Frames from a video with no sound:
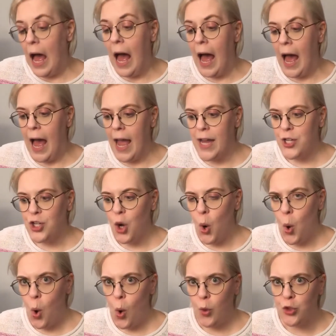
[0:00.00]
"I
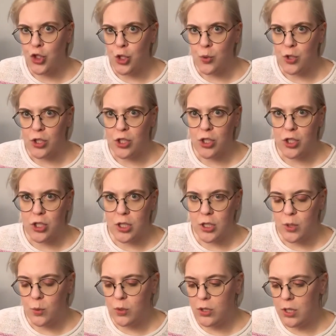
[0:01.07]
told you to
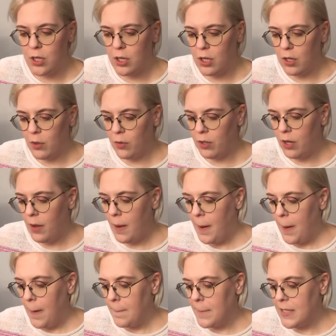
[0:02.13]
slow down,"
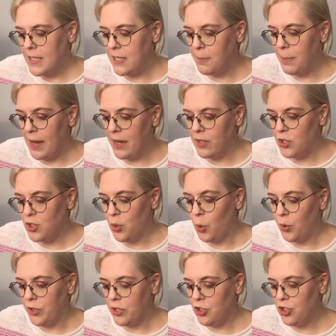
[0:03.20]
Mrs. Banks
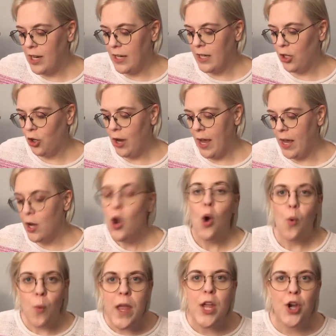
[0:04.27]
scolded, shaking her head.
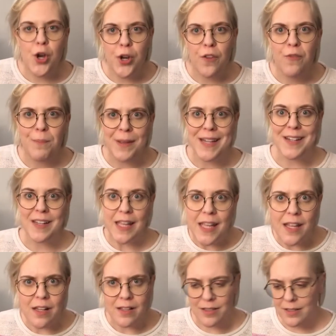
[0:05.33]
"We could have been
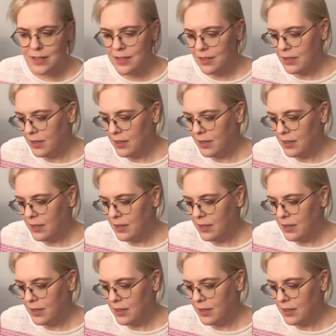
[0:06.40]
killed."